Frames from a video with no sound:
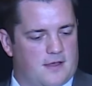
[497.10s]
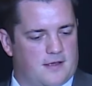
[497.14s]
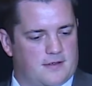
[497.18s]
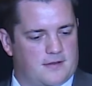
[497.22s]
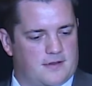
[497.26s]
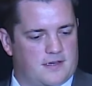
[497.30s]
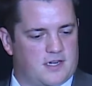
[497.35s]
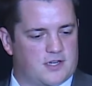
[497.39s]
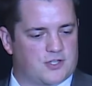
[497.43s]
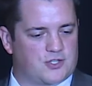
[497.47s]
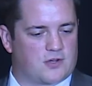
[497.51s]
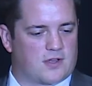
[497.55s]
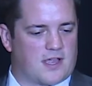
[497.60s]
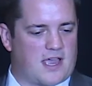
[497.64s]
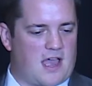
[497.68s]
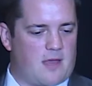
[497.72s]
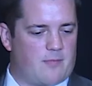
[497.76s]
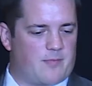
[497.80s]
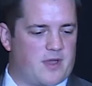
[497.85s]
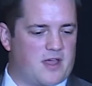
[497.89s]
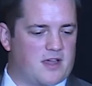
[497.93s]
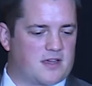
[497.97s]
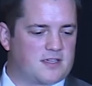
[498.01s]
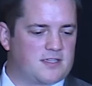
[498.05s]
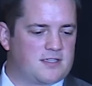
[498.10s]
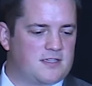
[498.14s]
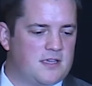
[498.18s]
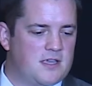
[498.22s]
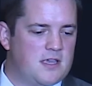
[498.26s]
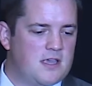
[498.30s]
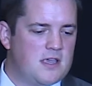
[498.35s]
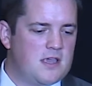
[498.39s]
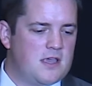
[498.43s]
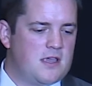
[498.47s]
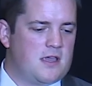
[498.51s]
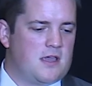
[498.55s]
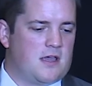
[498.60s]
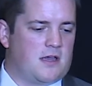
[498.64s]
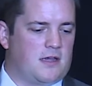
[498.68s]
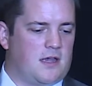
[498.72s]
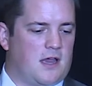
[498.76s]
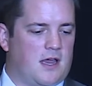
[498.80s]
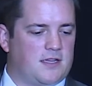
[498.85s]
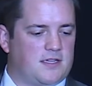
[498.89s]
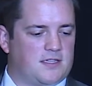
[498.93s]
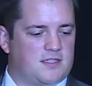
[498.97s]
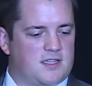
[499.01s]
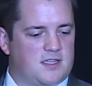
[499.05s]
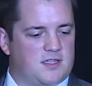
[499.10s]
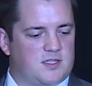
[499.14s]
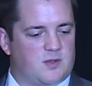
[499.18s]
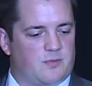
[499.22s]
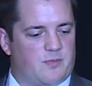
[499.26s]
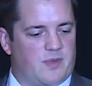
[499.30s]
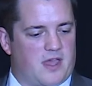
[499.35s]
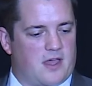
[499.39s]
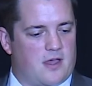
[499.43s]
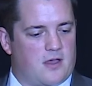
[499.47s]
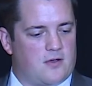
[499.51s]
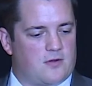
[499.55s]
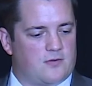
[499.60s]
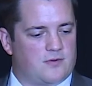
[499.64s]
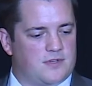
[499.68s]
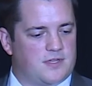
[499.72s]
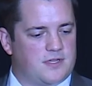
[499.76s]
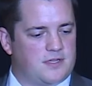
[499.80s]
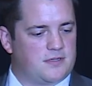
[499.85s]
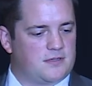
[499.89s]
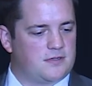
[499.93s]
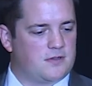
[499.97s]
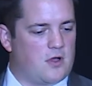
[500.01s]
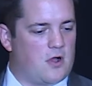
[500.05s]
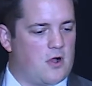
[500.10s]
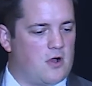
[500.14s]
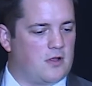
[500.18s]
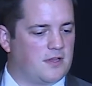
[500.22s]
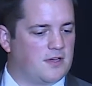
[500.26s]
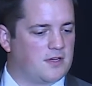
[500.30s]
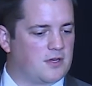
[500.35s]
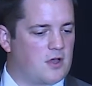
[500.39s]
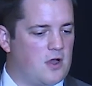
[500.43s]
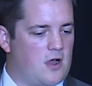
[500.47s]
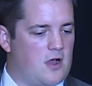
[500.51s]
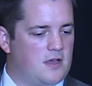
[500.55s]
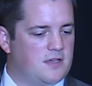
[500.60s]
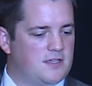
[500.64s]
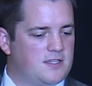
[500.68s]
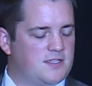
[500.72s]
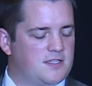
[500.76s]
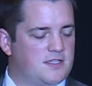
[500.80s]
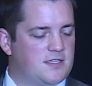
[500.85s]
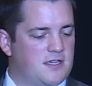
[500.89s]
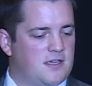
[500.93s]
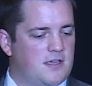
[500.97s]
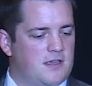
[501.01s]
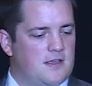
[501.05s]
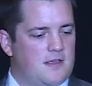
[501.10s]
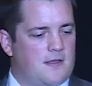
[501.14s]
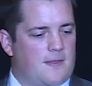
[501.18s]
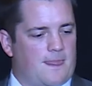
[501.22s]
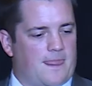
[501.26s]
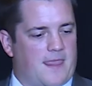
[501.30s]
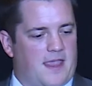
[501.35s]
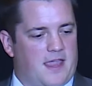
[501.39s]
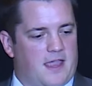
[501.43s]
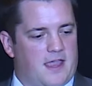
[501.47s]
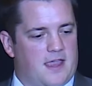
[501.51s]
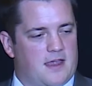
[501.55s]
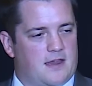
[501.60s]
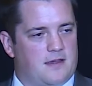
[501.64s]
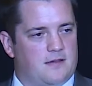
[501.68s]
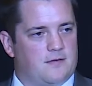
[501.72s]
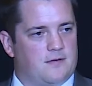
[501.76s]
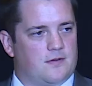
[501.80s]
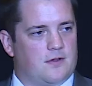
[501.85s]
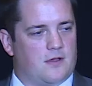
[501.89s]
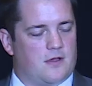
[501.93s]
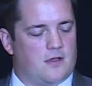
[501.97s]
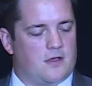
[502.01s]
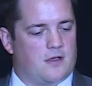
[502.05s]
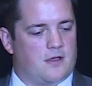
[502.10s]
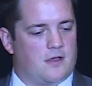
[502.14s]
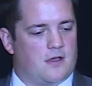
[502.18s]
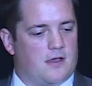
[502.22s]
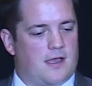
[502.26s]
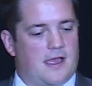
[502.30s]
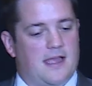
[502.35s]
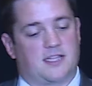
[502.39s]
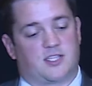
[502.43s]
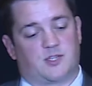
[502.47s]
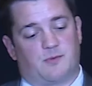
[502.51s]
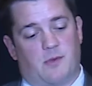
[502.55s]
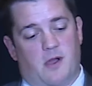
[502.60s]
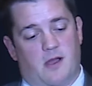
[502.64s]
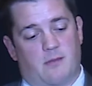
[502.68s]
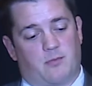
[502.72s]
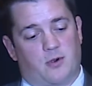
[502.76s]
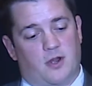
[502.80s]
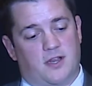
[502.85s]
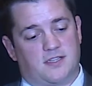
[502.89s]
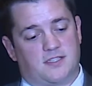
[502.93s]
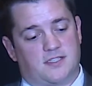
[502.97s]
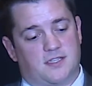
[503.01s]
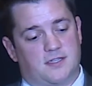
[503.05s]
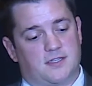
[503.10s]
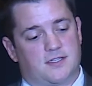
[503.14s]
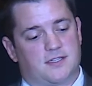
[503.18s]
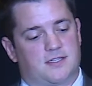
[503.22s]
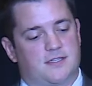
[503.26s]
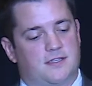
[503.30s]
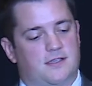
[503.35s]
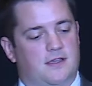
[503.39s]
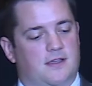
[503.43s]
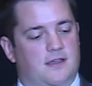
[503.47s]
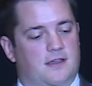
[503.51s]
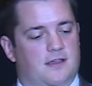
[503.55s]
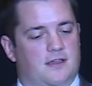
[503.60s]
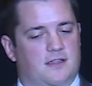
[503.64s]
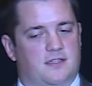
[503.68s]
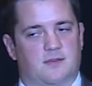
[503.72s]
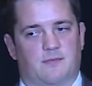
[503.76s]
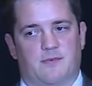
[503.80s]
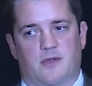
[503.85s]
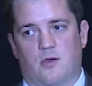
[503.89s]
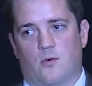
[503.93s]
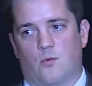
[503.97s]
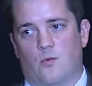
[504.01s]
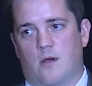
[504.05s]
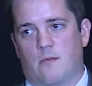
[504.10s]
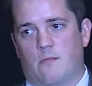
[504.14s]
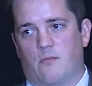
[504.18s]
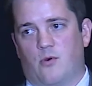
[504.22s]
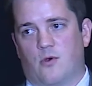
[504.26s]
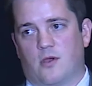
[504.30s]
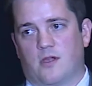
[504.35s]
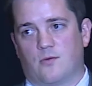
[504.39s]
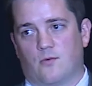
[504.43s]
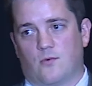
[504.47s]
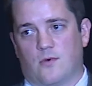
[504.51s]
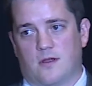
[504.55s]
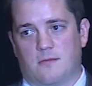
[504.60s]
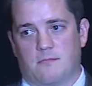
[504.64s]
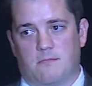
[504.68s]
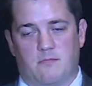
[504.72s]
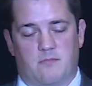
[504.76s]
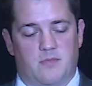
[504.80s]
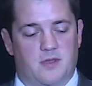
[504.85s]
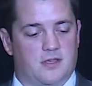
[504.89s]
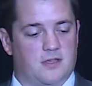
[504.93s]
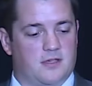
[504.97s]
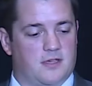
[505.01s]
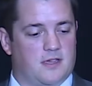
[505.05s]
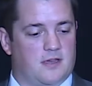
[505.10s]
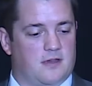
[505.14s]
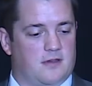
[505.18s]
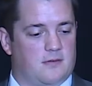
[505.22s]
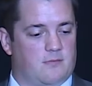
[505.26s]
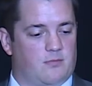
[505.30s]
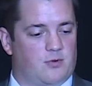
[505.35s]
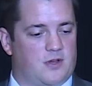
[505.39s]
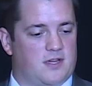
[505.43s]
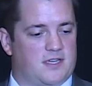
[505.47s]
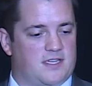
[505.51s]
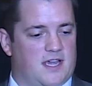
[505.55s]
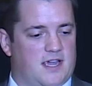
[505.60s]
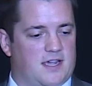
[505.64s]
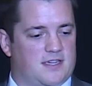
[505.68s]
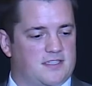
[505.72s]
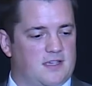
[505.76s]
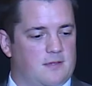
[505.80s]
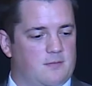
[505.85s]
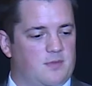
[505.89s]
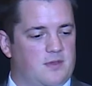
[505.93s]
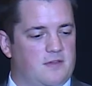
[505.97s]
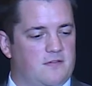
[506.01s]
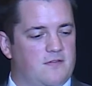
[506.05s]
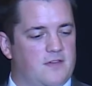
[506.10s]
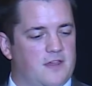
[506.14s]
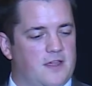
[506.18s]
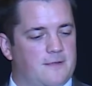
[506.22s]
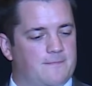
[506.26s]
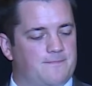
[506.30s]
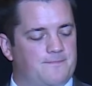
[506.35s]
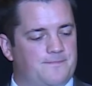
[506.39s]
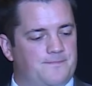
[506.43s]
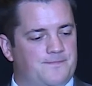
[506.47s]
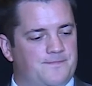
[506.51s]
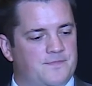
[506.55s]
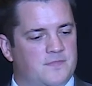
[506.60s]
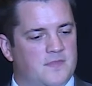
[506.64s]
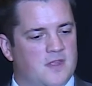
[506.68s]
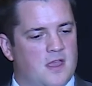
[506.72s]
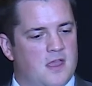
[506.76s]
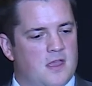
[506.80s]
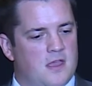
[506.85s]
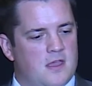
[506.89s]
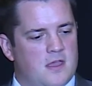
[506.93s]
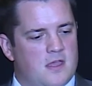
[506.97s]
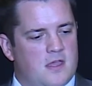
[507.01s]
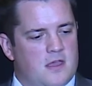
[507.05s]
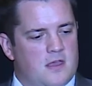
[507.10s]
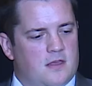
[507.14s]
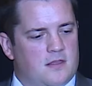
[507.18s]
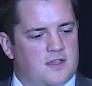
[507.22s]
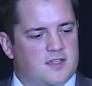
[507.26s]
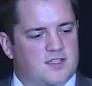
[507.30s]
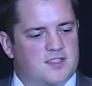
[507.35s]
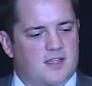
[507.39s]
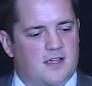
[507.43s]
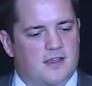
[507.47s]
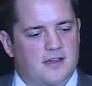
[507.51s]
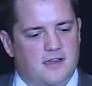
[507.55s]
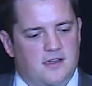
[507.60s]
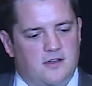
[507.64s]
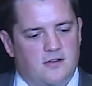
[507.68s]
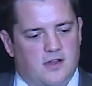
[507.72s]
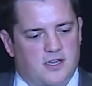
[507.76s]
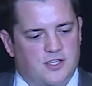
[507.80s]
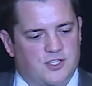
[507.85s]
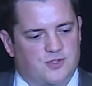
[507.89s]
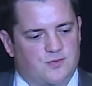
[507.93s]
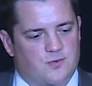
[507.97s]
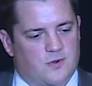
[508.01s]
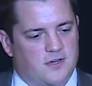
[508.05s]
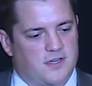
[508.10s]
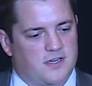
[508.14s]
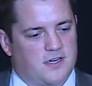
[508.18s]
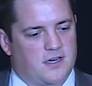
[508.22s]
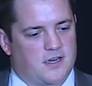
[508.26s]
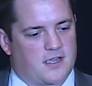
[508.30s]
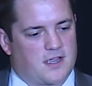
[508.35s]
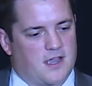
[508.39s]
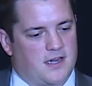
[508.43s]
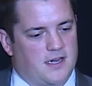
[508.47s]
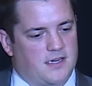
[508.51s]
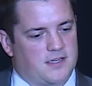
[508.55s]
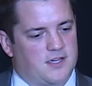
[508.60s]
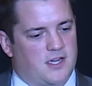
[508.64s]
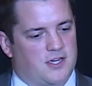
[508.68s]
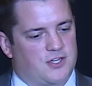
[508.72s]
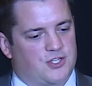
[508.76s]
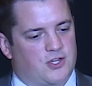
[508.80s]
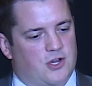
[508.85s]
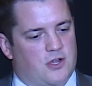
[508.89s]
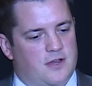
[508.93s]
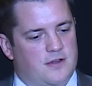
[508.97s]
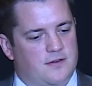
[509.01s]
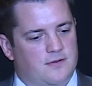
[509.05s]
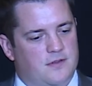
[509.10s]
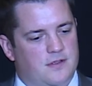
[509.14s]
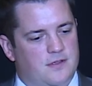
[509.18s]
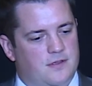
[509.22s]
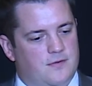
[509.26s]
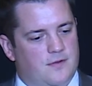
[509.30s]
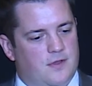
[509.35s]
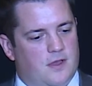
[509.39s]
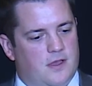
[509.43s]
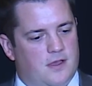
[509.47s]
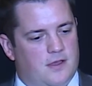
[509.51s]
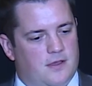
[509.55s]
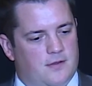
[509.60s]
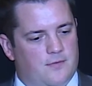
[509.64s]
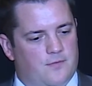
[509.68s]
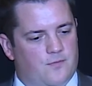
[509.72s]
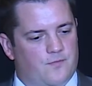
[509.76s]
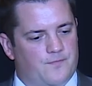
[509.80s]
initial capex, 90 cents a pound all-in costs, and at spot prices, it's about 1.1 billion pre-tax NPV. This slide here, I just wanted to kind of touch on. A